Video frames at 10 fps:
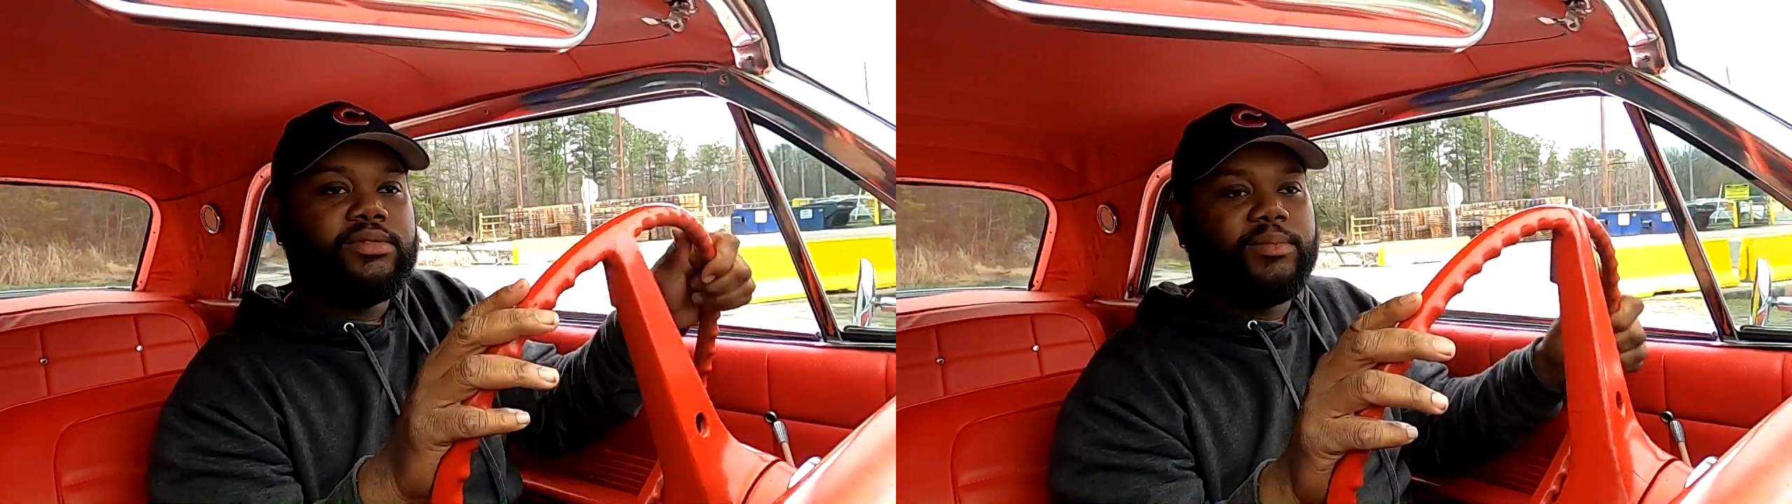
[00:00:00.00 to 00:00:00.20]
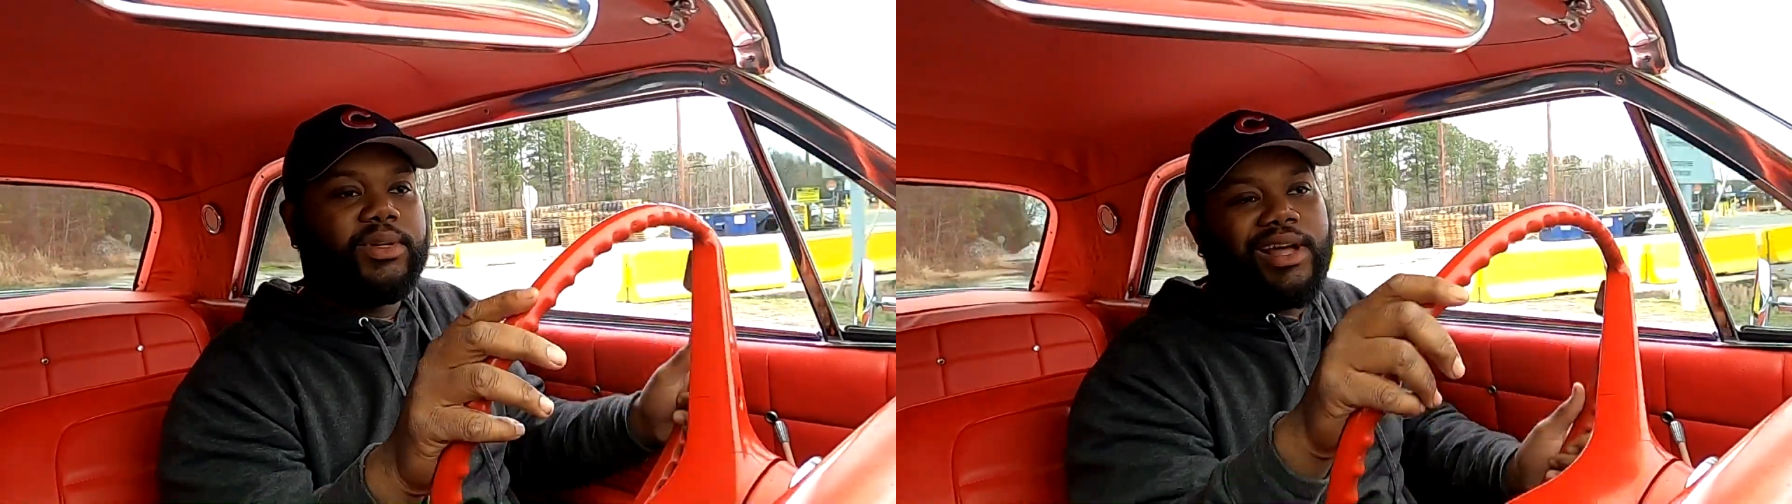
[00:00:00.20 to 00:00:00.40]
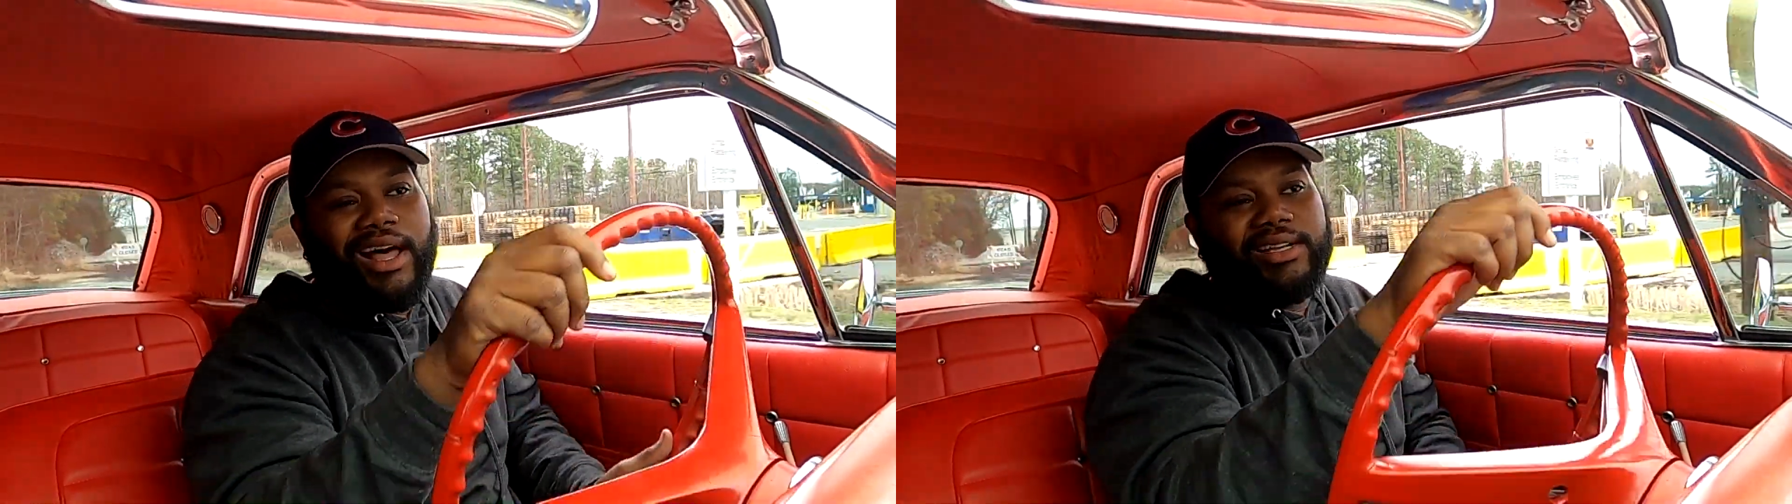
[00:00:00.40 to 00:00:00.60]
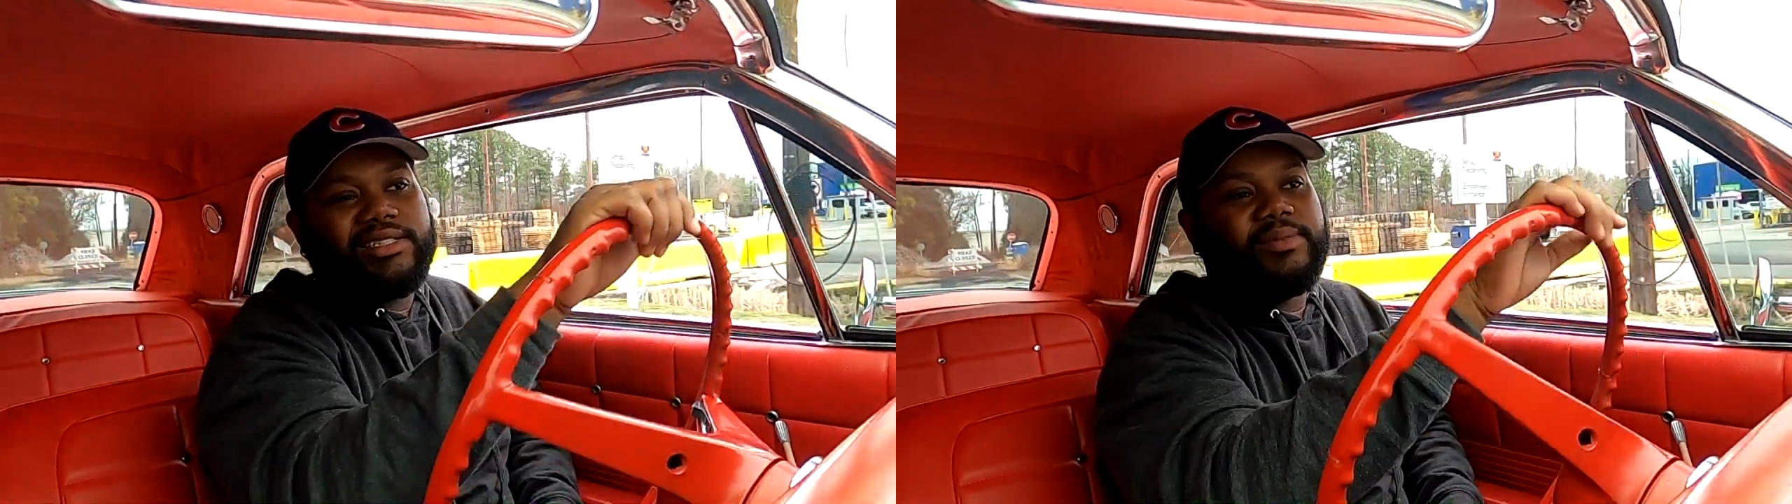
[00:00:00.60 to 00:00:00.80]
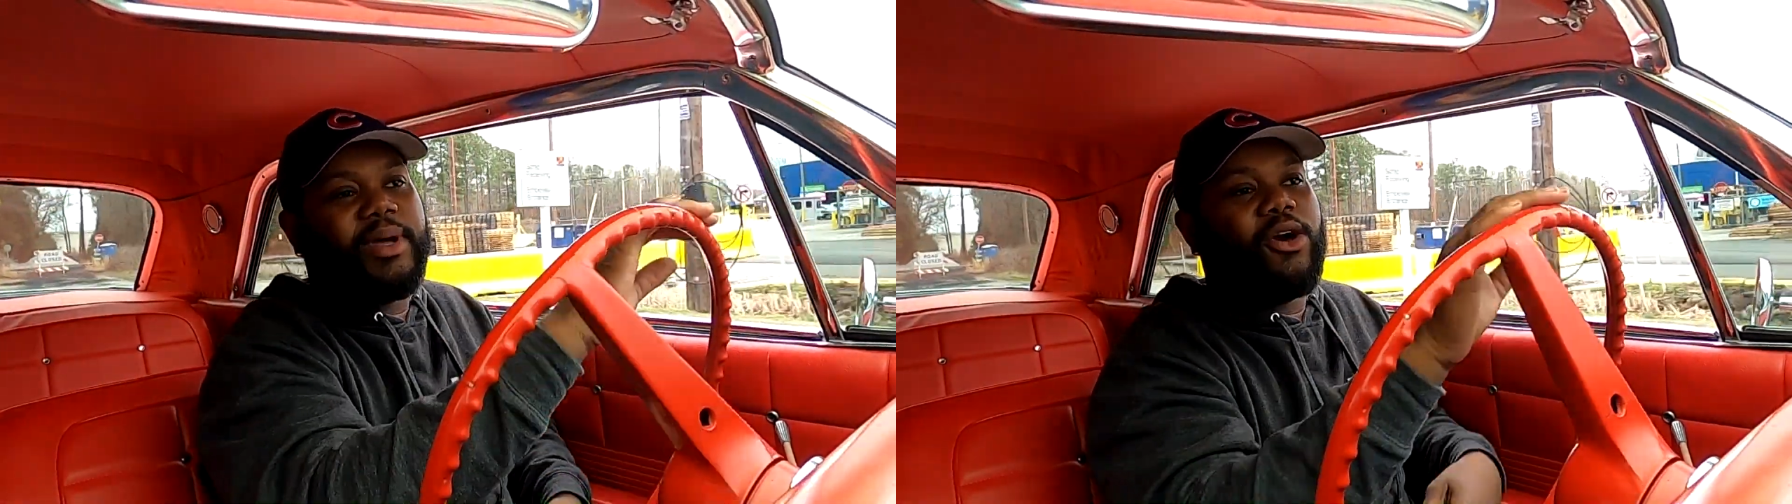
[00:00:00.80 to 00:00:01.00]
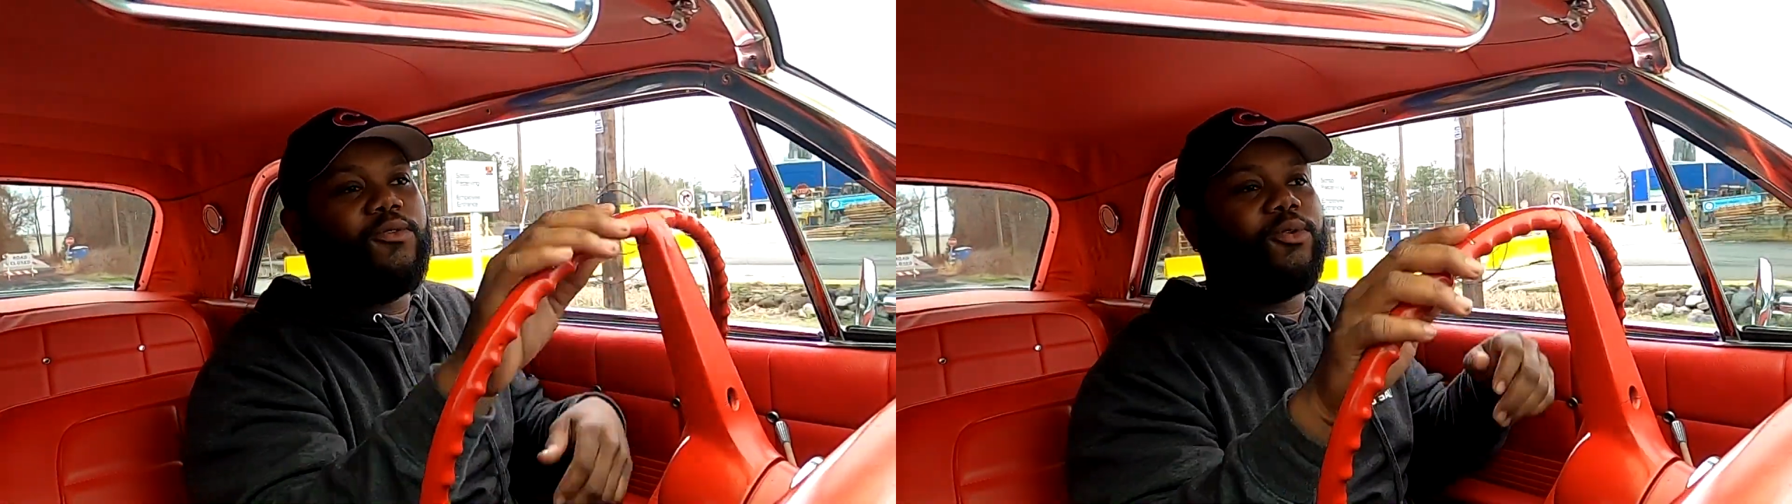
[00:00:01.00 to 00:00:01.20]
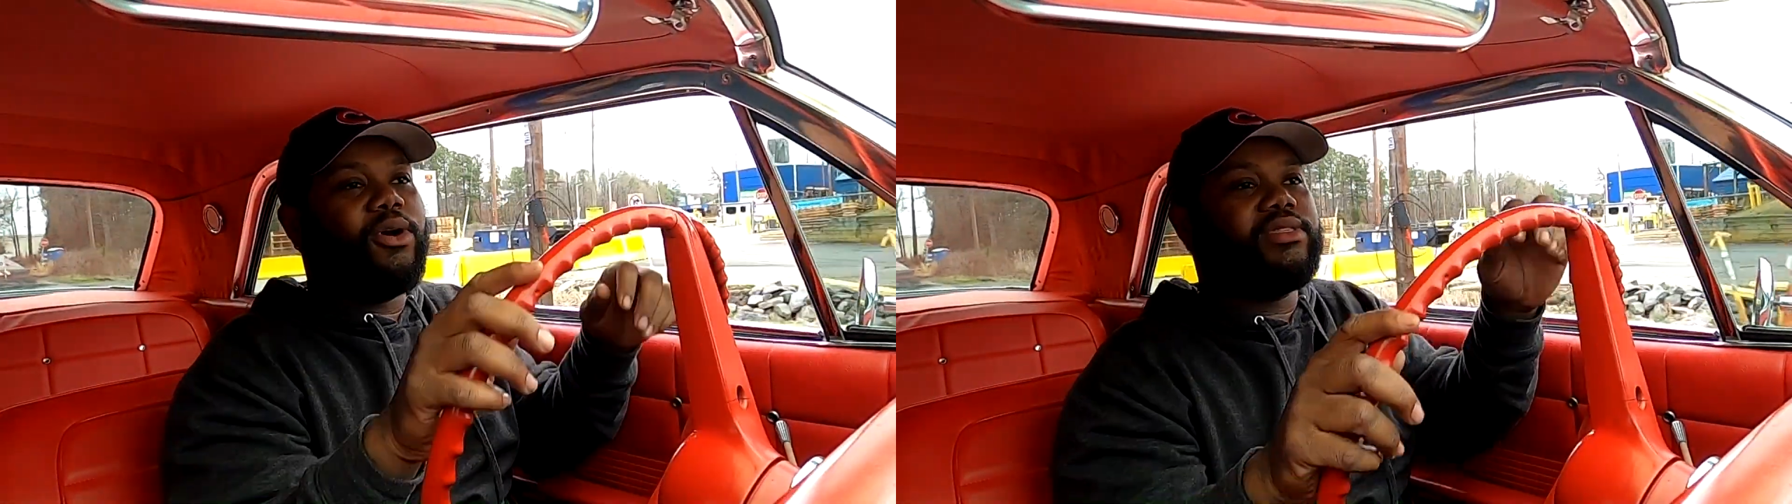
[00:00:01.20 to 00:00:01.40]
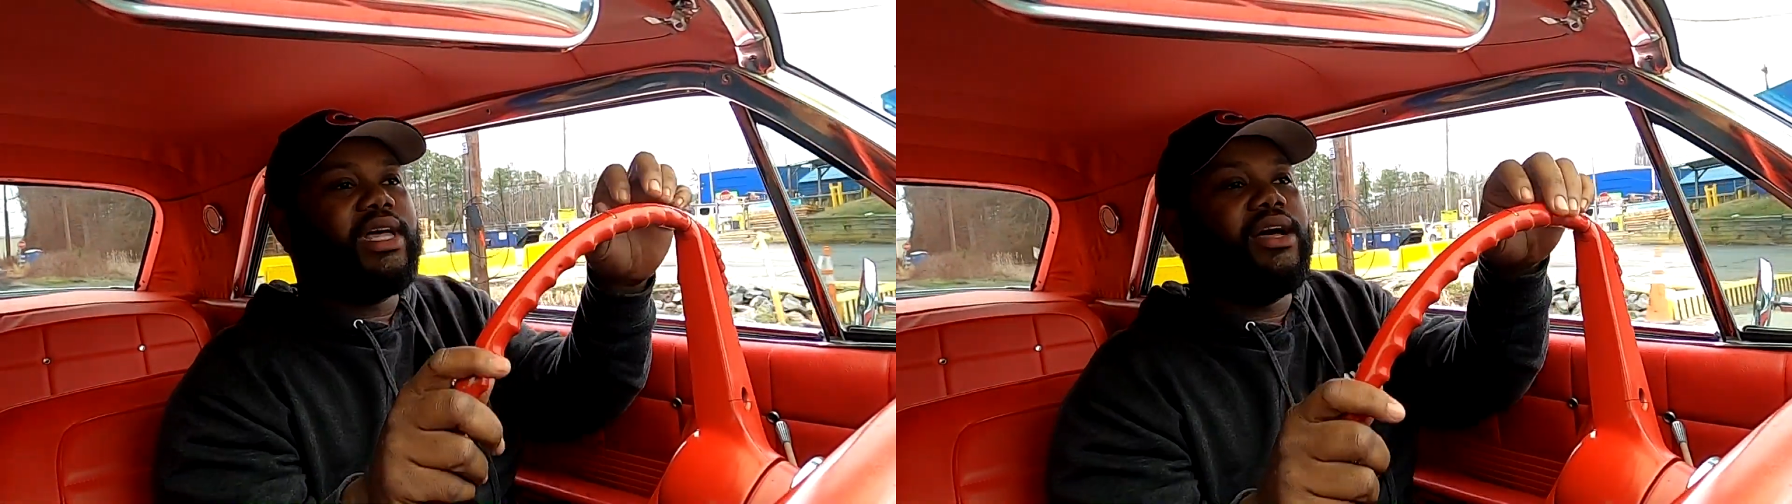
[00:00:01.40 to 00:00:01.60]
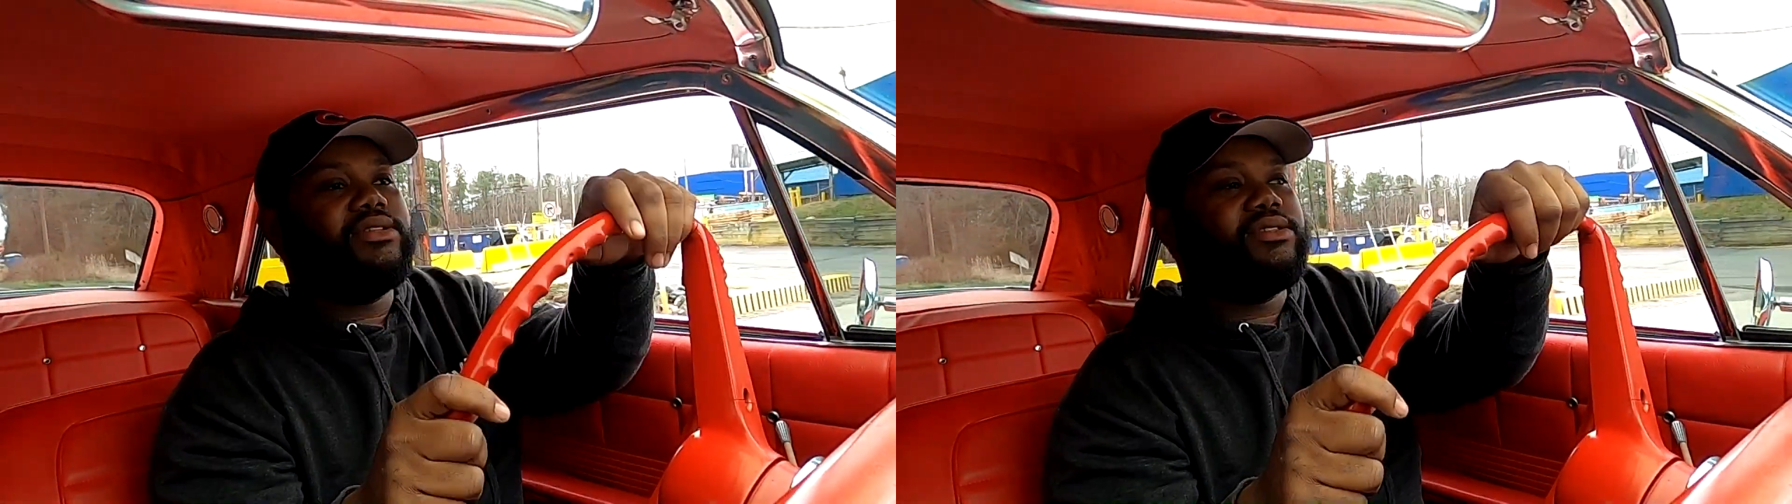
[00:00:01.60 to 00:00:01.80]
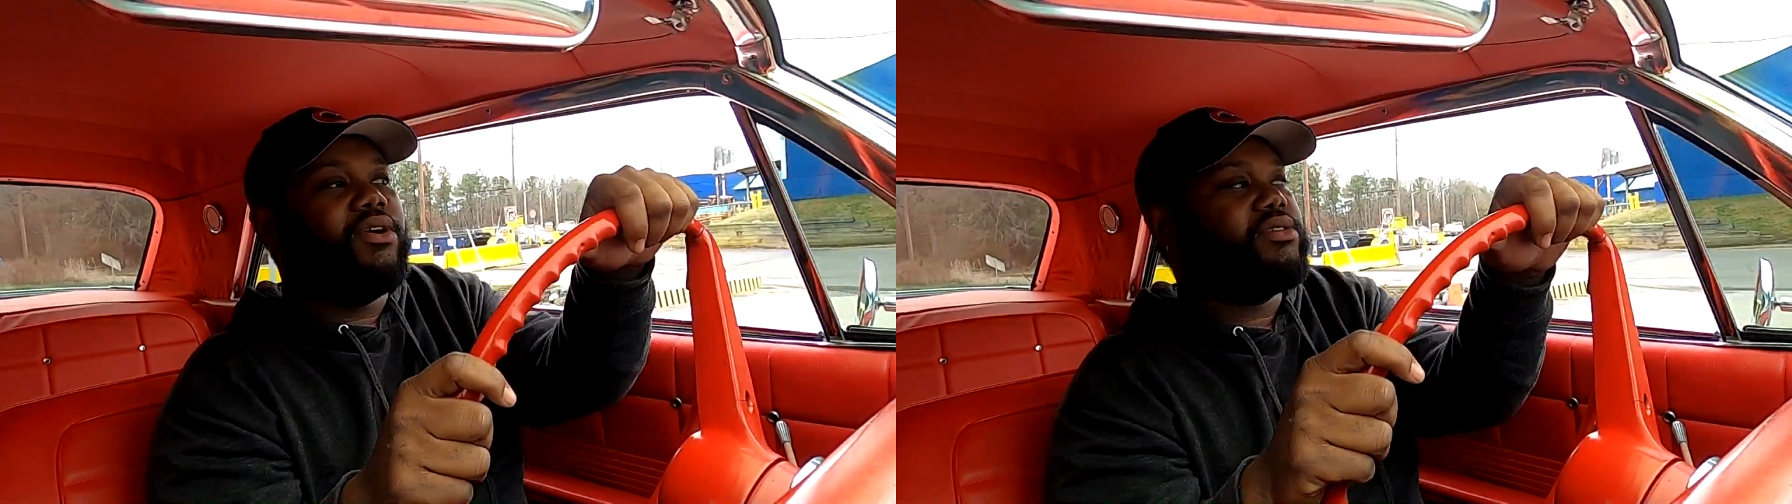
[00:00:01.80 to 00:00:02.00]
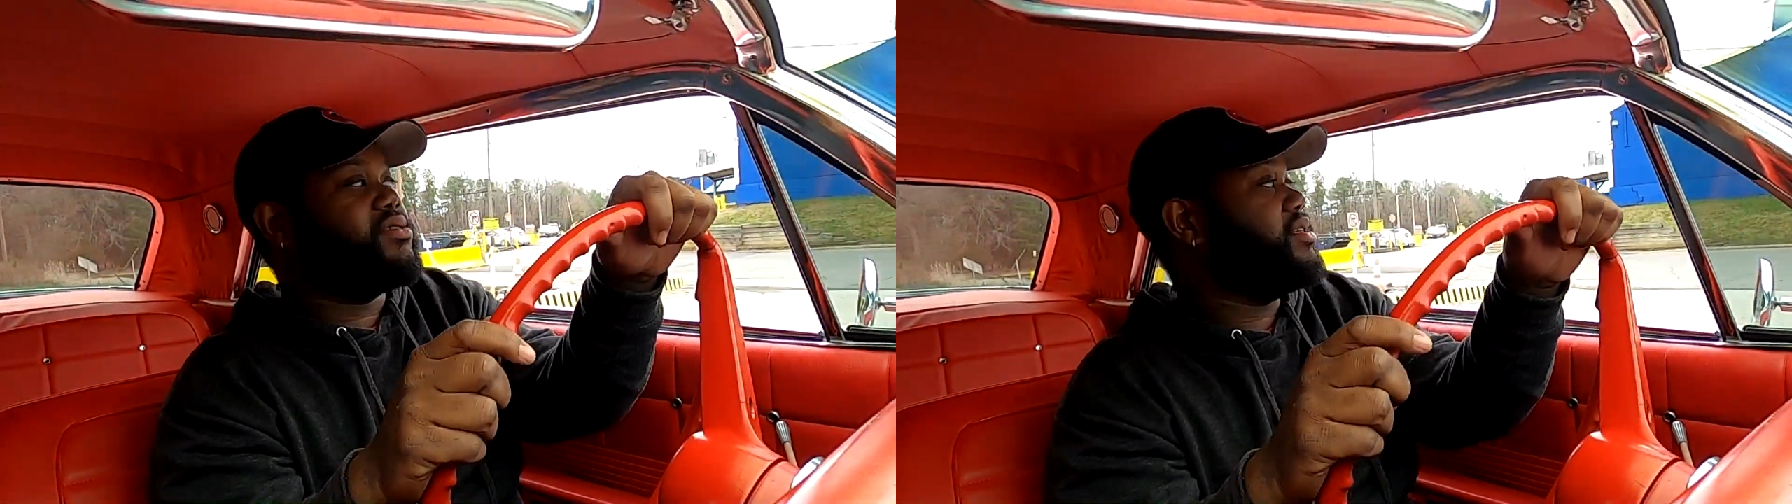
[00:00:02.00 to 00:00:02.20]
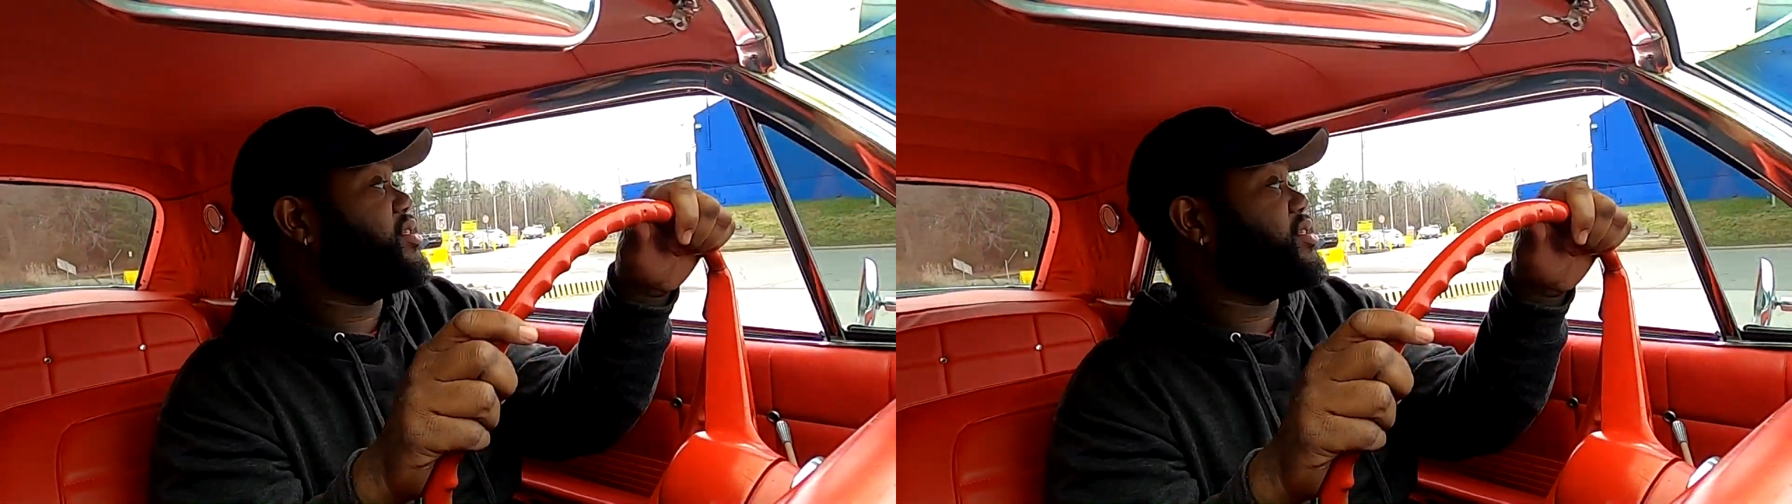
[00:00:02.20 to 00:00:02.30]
But honestly, my overall thoughts of